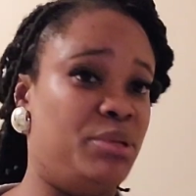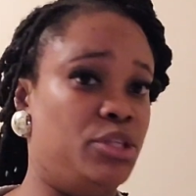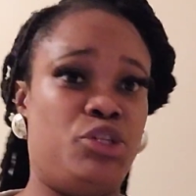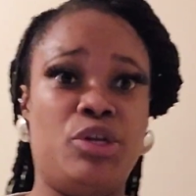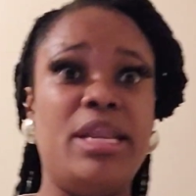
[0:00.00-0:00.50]

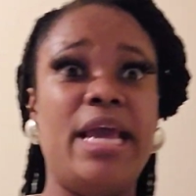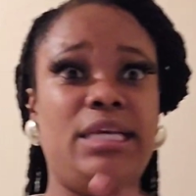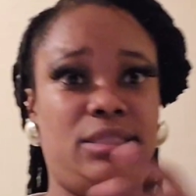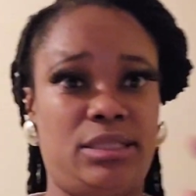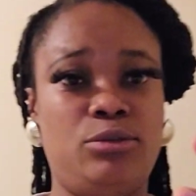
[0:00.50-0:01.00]

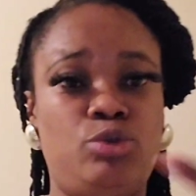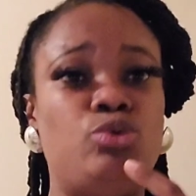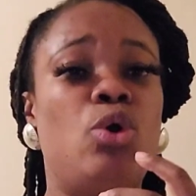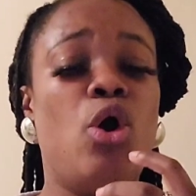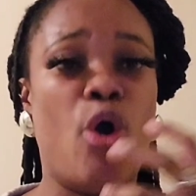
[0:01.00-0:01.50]
donating
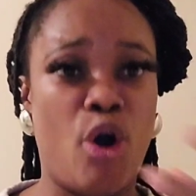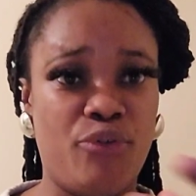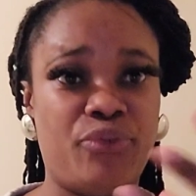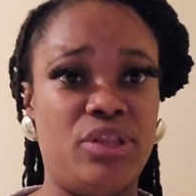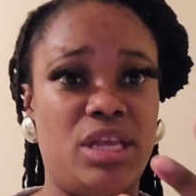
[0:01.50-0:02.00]
to
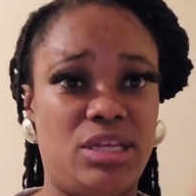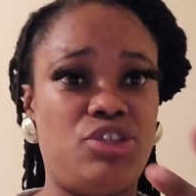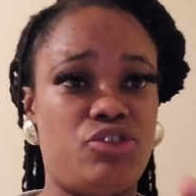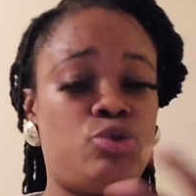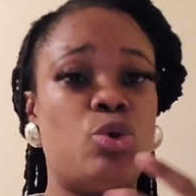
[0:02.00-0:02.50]

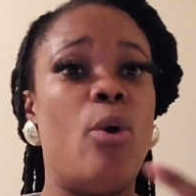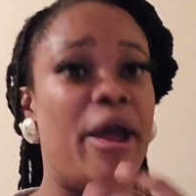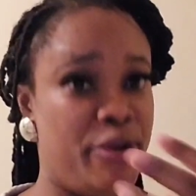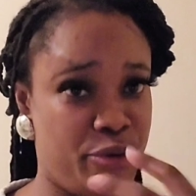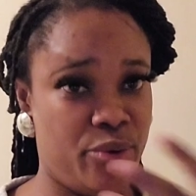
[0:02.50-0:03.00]
orphanage, so
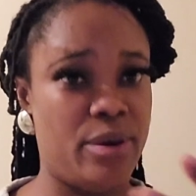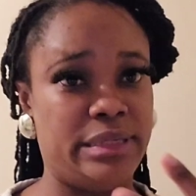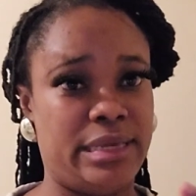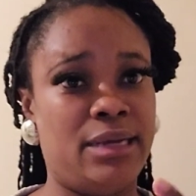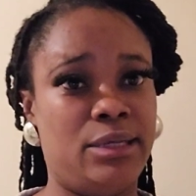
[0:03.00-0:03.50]
I know
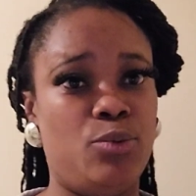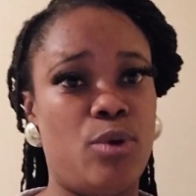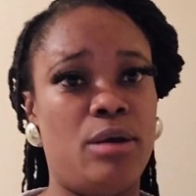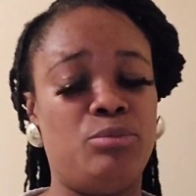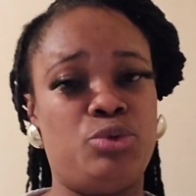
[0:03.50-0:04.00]
exactly
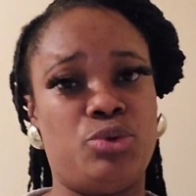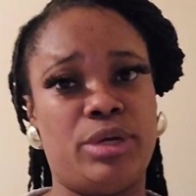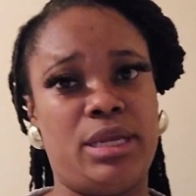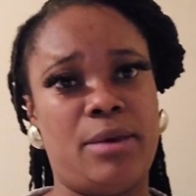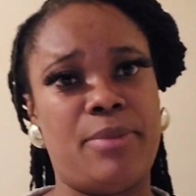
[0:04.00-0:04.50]
what I'm
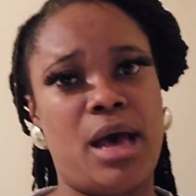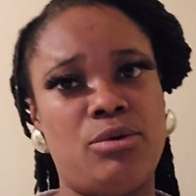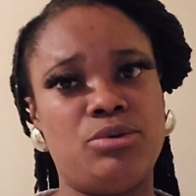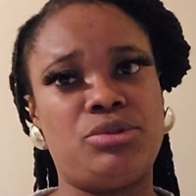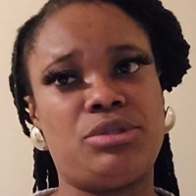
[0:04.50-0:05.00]
talking
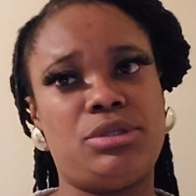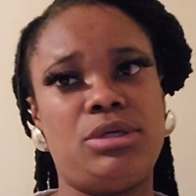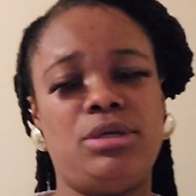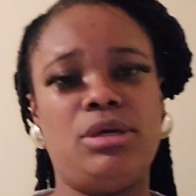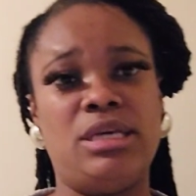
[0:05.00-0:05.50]
about.
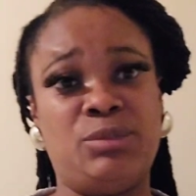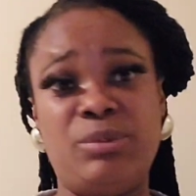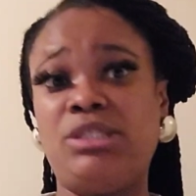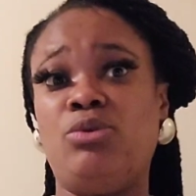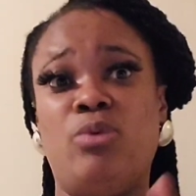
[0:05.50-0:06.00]

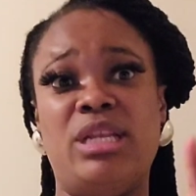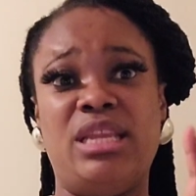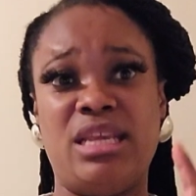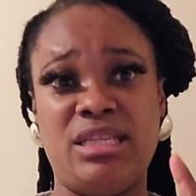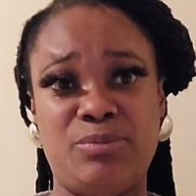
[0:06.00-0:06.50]
Especially when
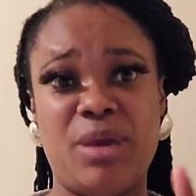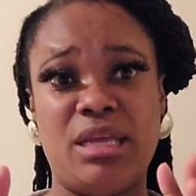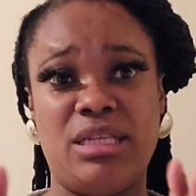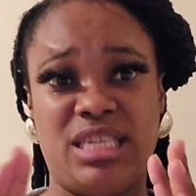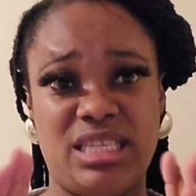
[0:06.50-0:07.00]
these
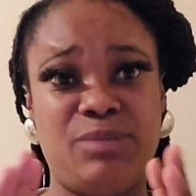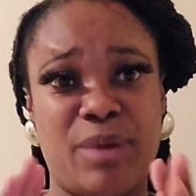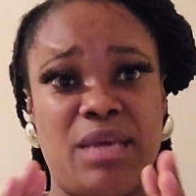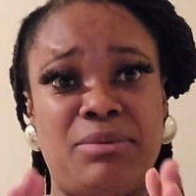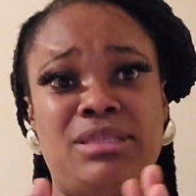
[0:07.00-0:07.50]

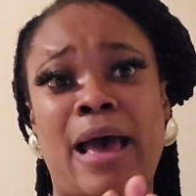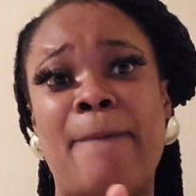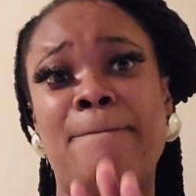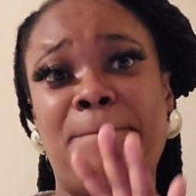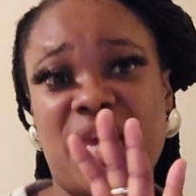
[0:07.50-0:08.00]
babies
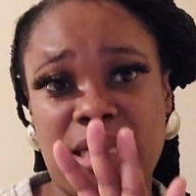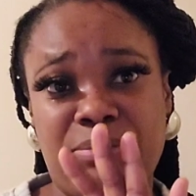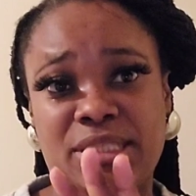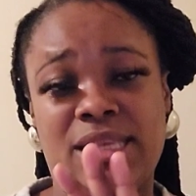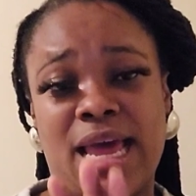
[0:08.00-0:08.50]
are
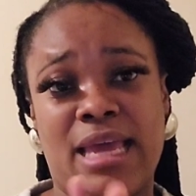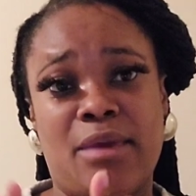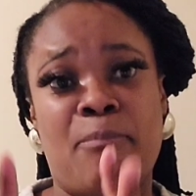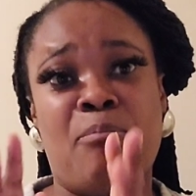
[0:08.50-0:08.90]
babies, like